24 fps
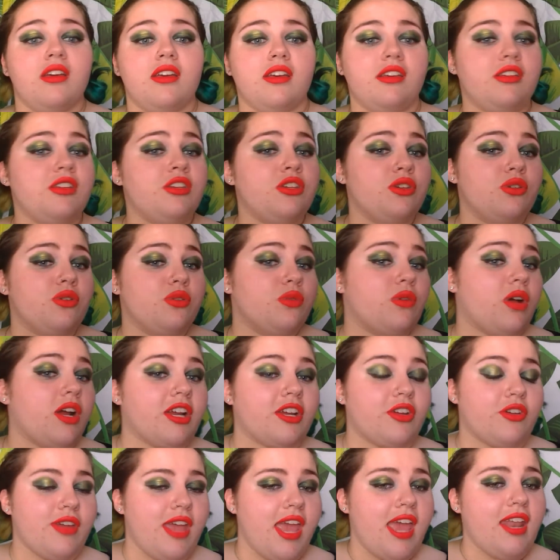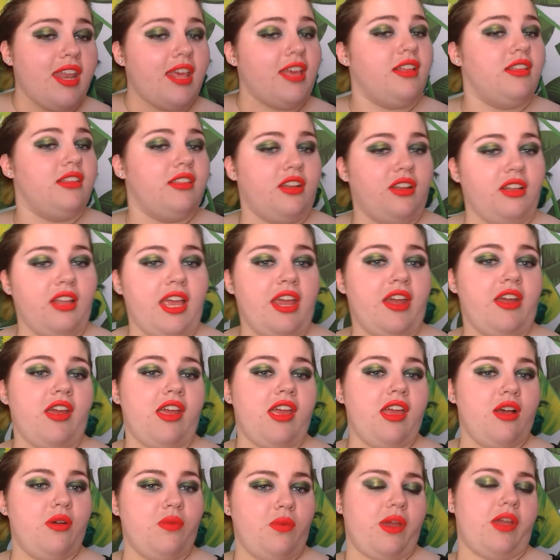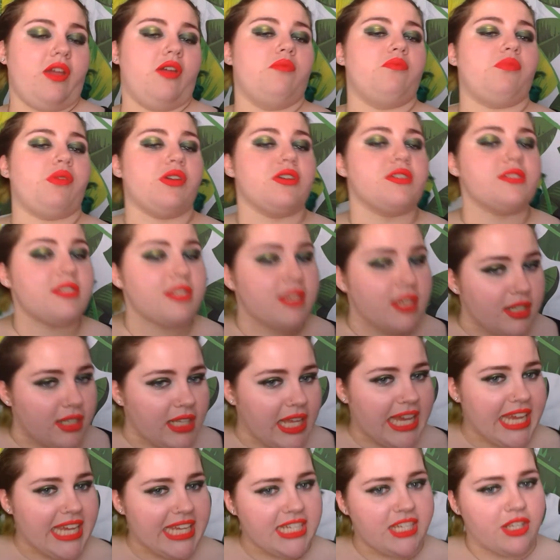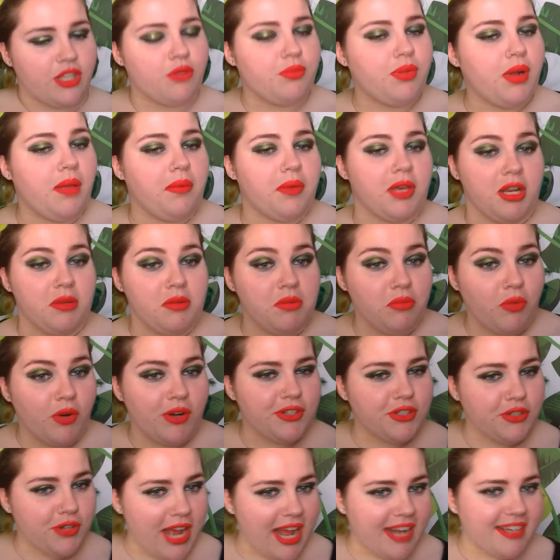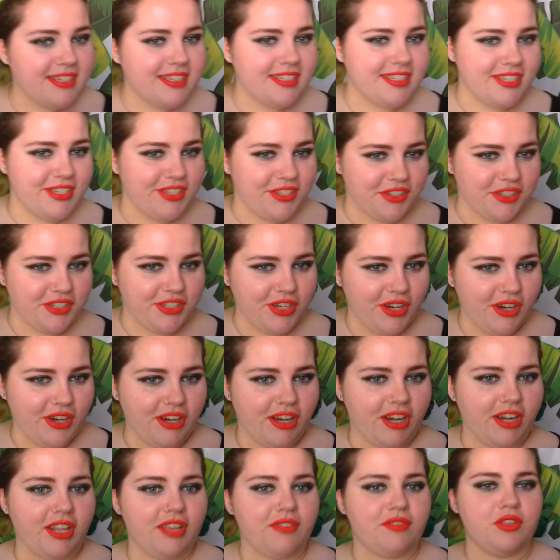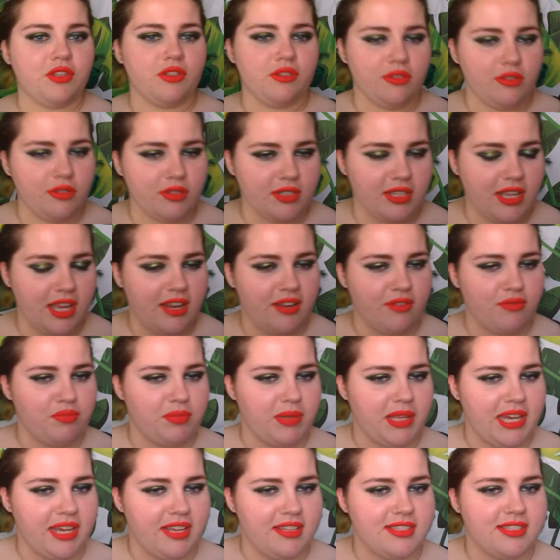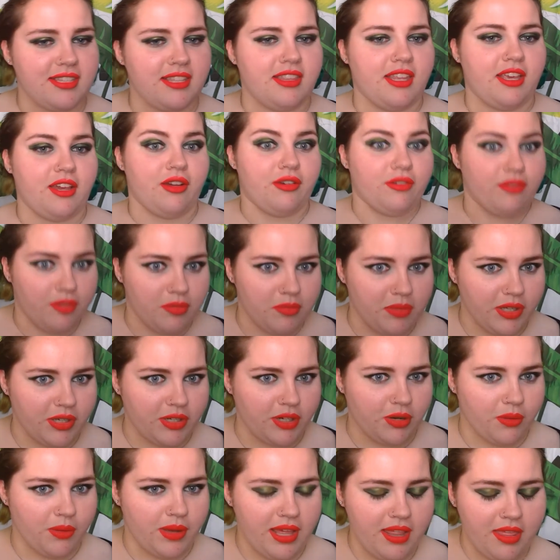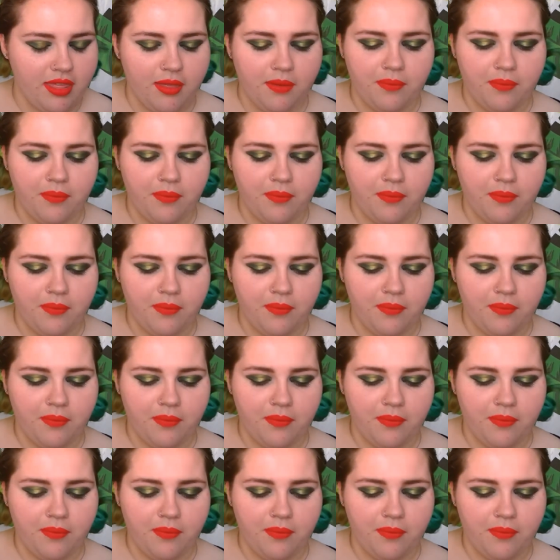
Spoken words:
you are creating a little area where birds could land, and they're probably going to be more attracted to your yard if you use native plants that they're familiar with.